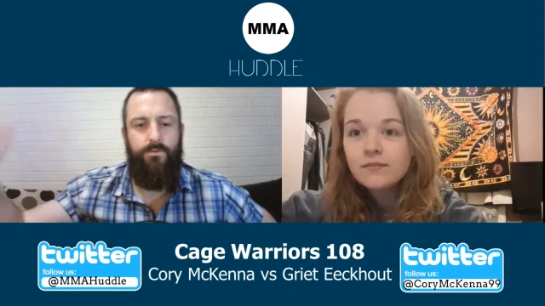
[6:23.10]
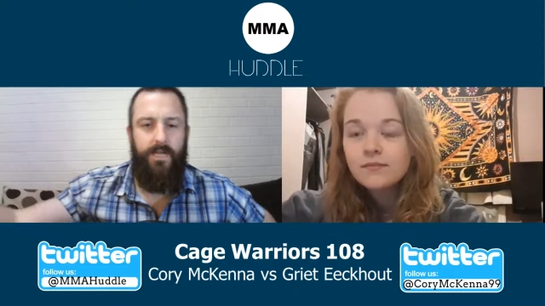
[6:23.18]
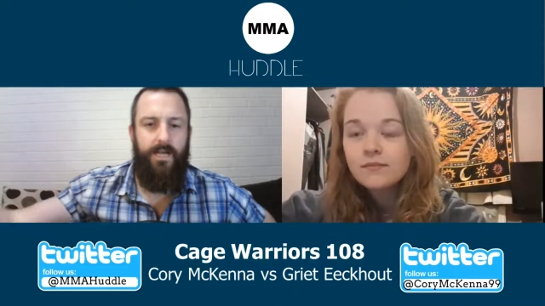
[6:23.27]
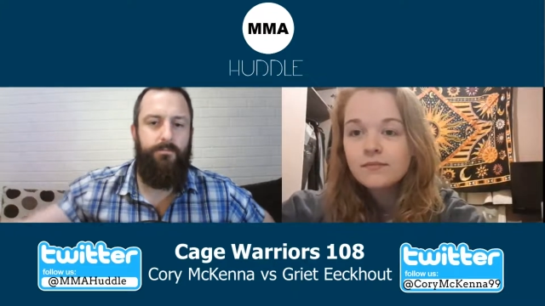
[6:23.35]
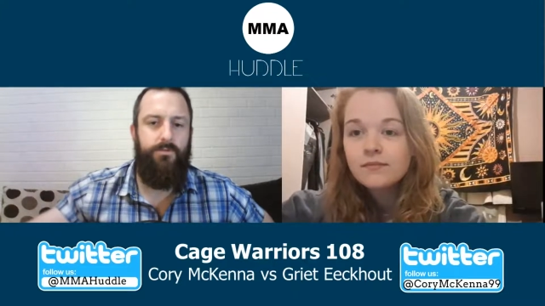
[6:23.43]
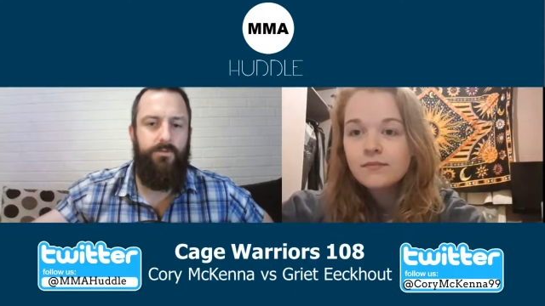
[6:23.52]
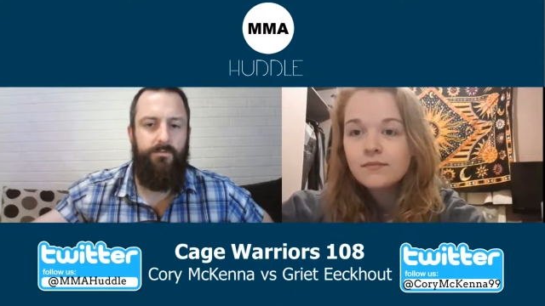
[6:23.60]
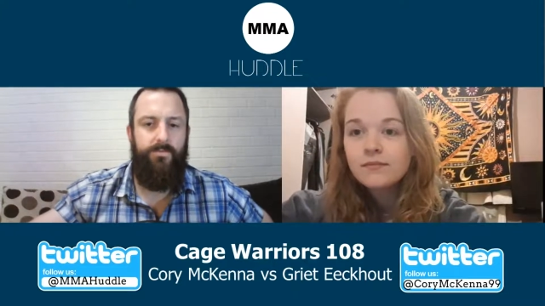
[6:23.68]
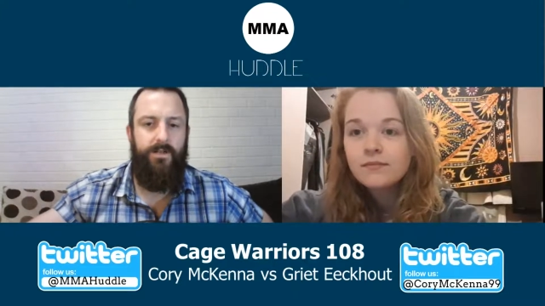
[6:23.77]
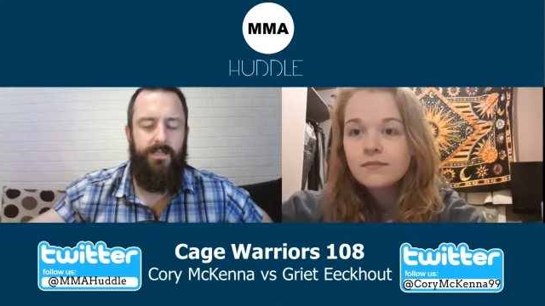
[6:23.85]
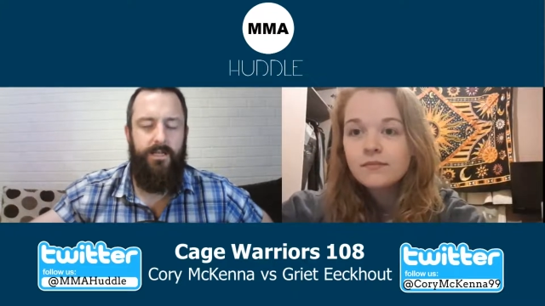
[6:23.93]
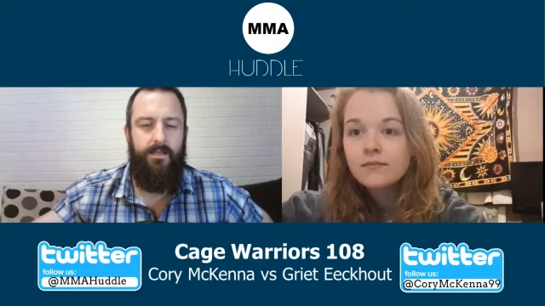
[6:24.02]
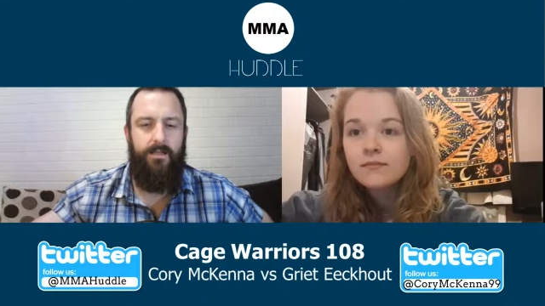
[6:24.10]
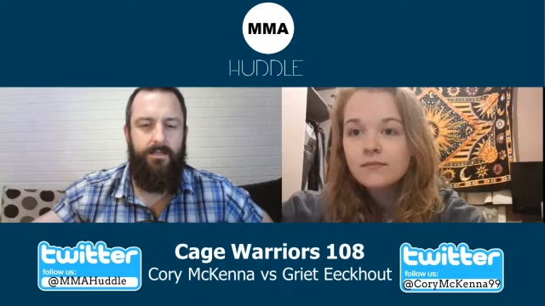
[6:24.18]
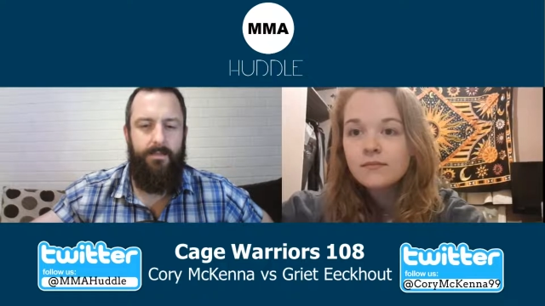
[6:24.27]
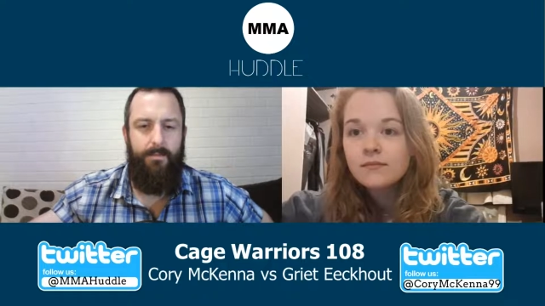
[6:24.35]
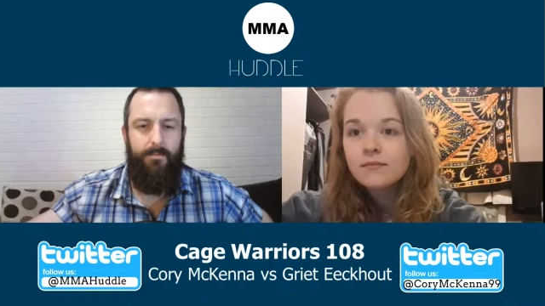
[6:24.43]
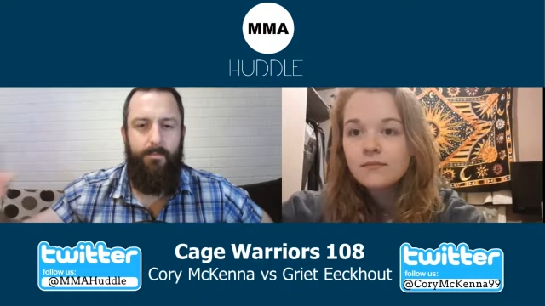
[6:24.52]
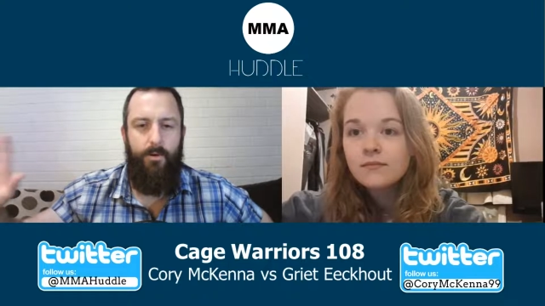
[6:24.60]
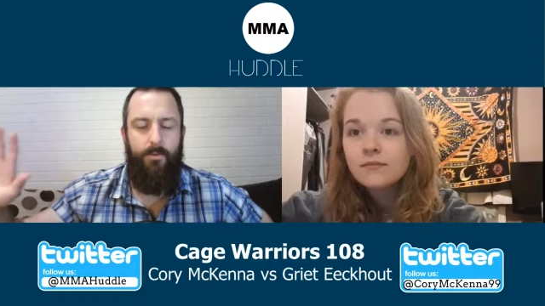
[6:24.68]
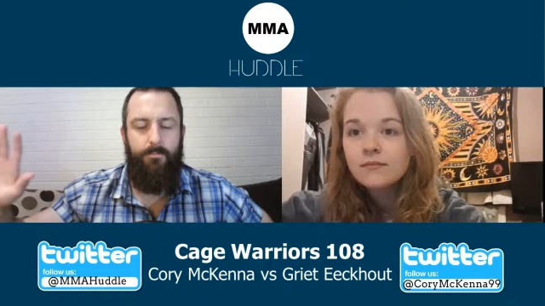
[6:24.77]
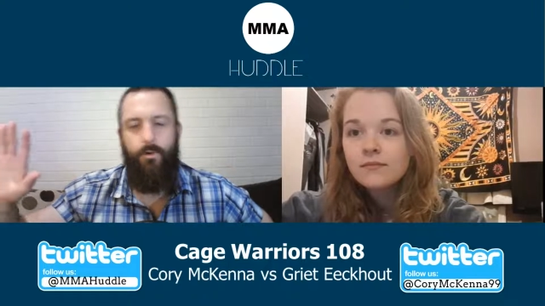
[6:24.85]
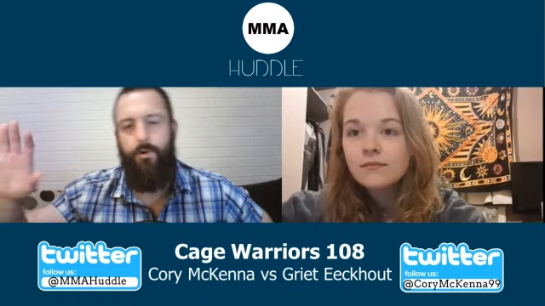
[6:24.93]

Speaker 1: time or something? Is that maybe part?